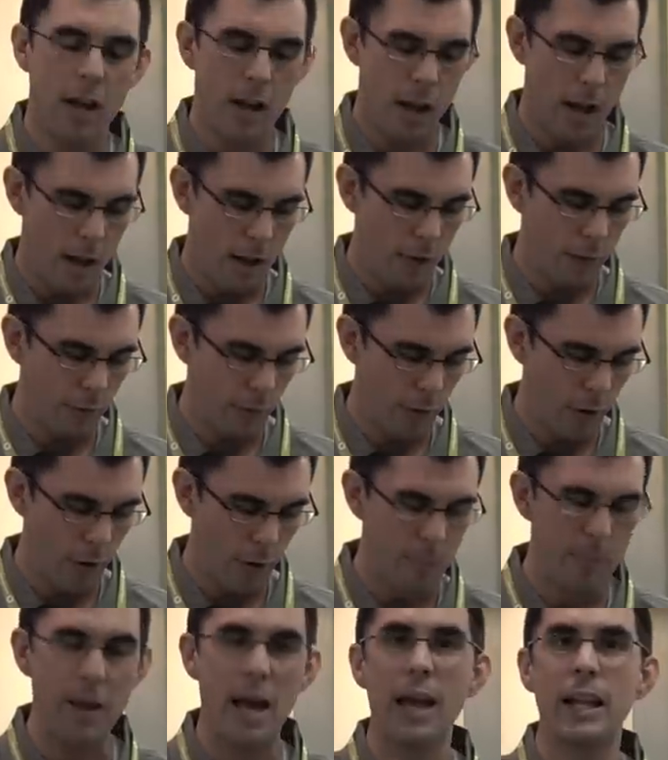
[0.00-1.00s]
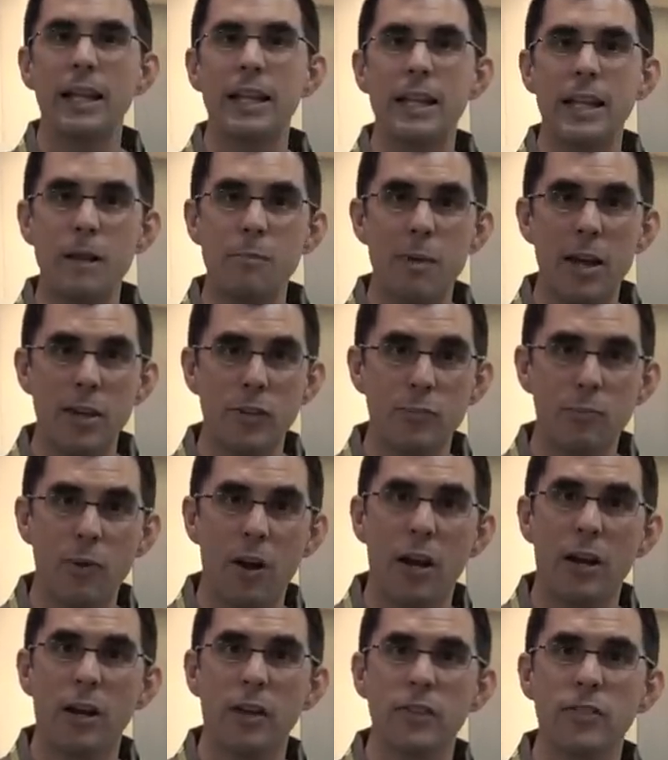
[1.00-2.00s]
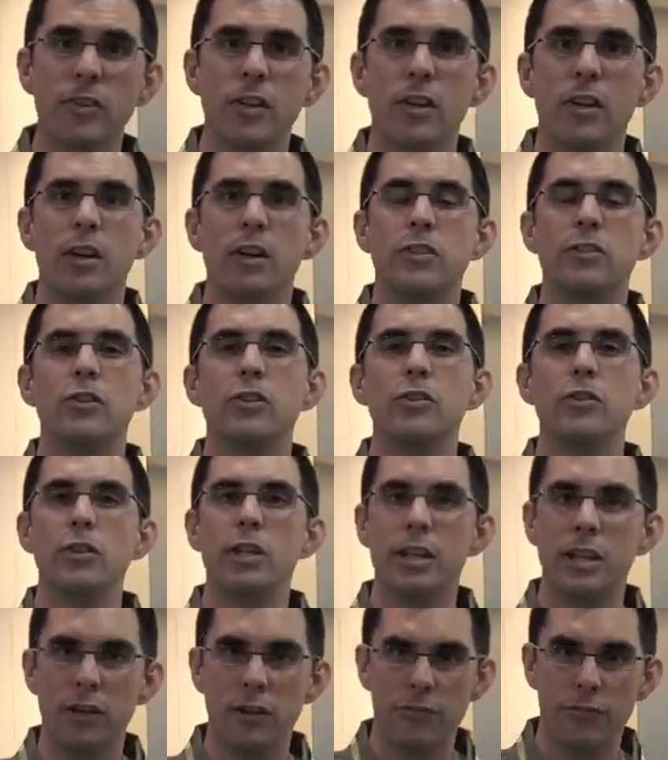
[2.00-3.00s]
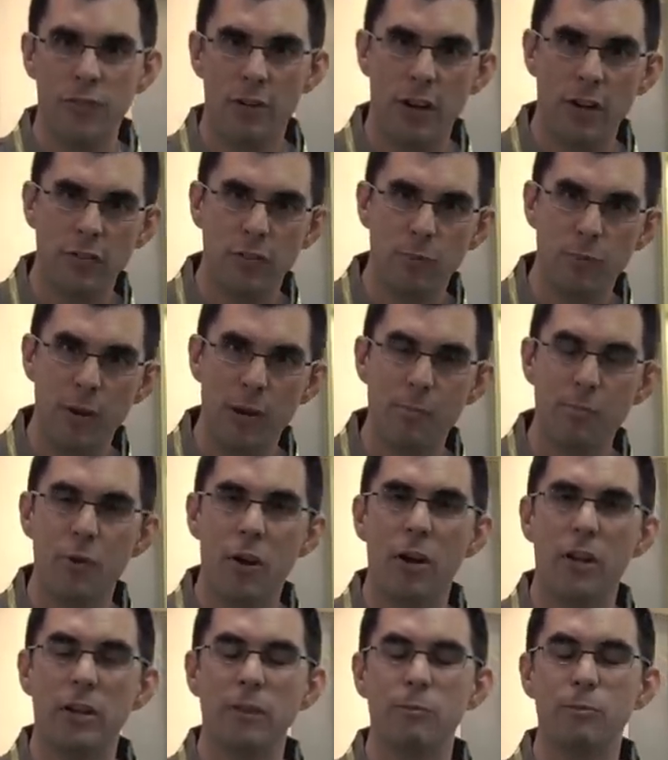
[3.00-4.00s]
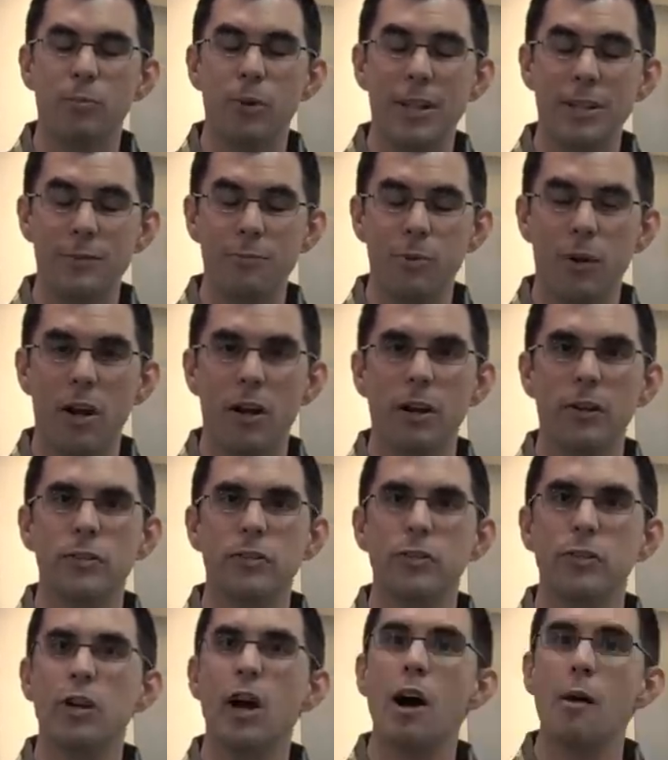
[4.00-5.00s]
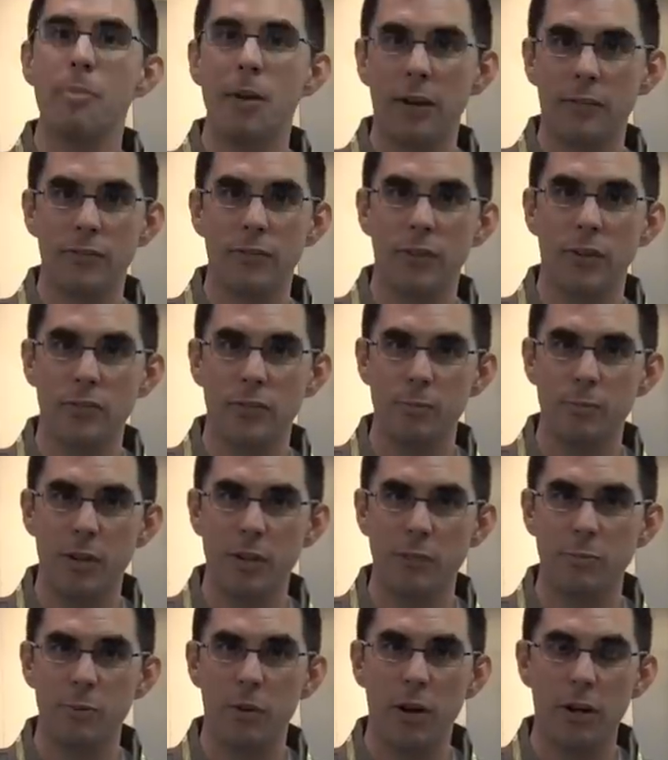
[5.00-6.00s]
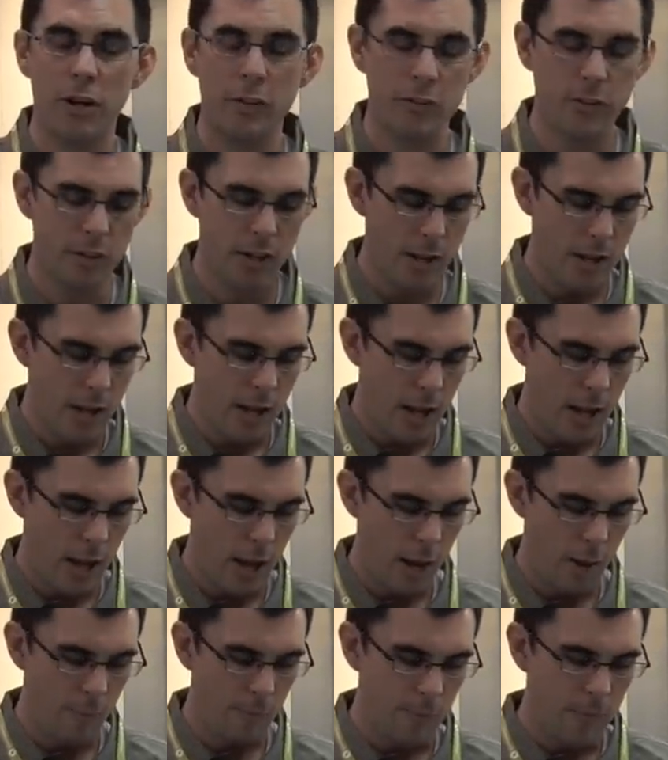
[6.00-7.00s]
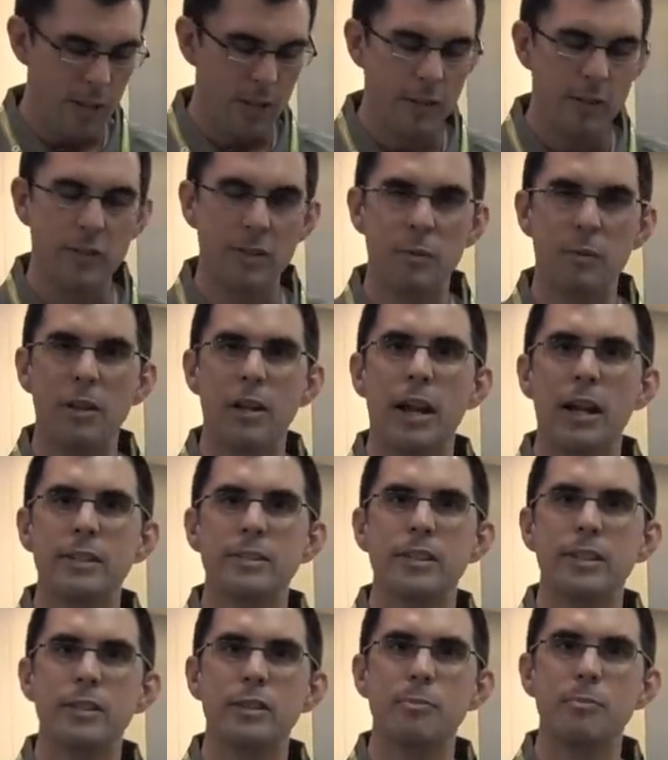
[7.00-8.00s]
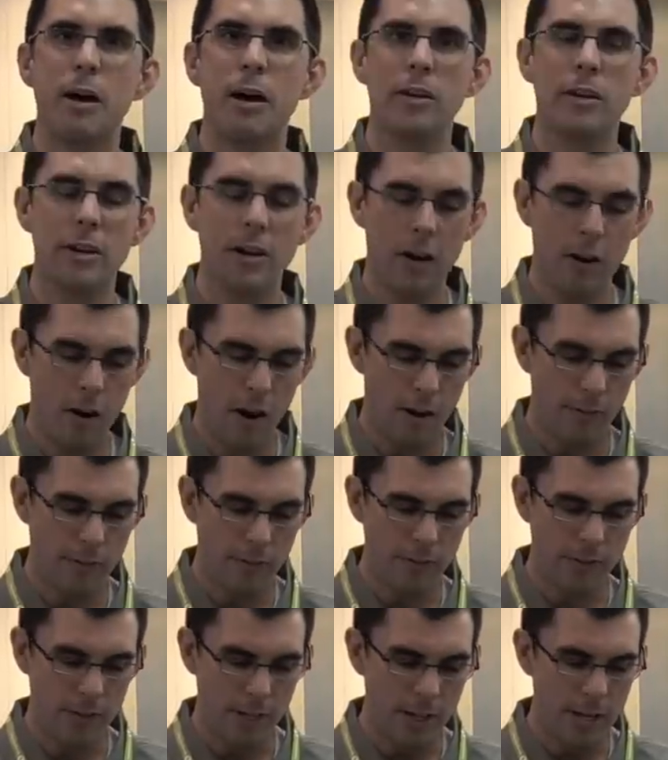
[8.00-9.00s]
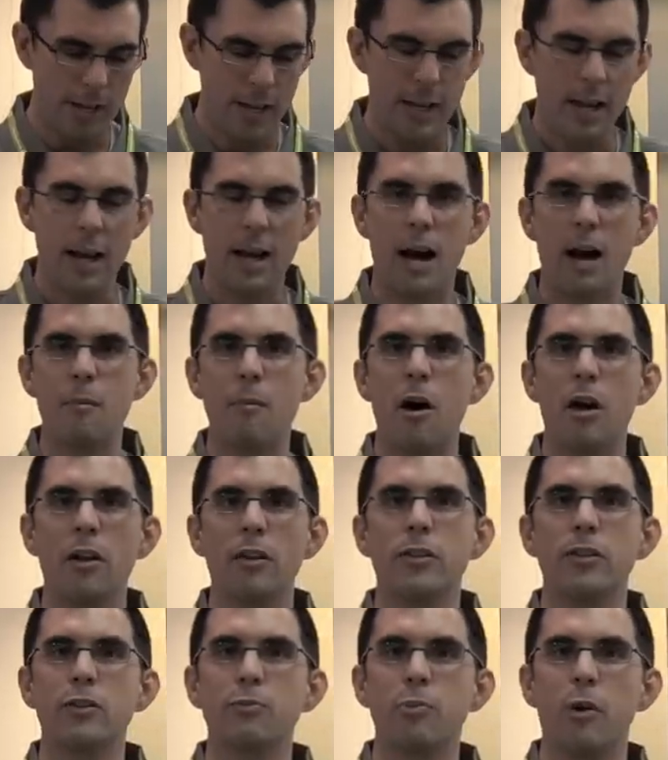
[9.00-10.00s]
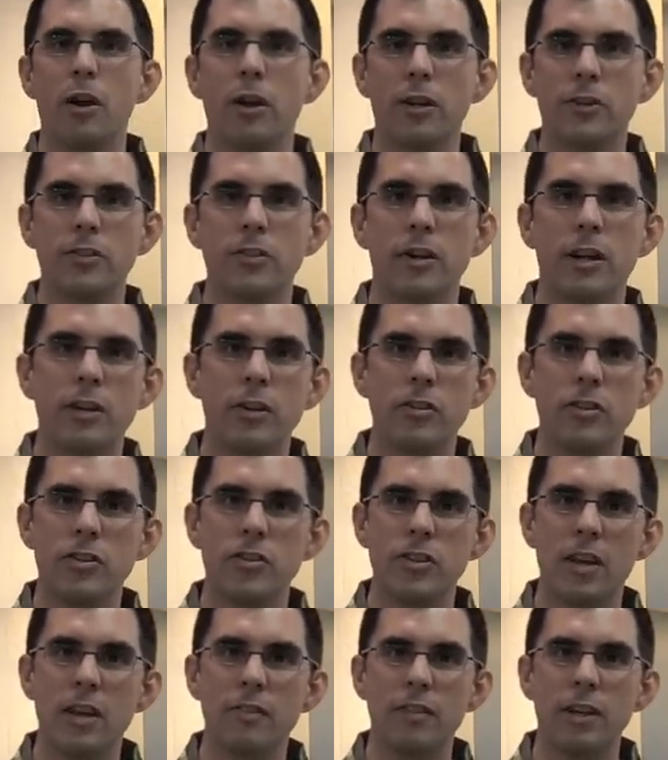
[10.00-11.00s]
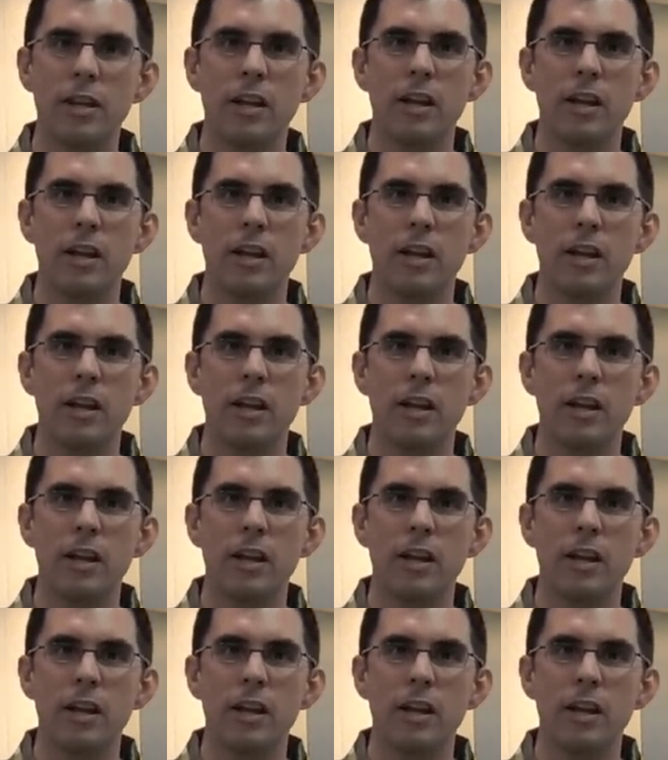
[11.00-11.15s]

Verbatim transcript: uh, from LED-based products to linear fluorescent-based products to compact fluorescent-based products. Um, some of the nice things about it are, obviously, um, all of these products are energy saving.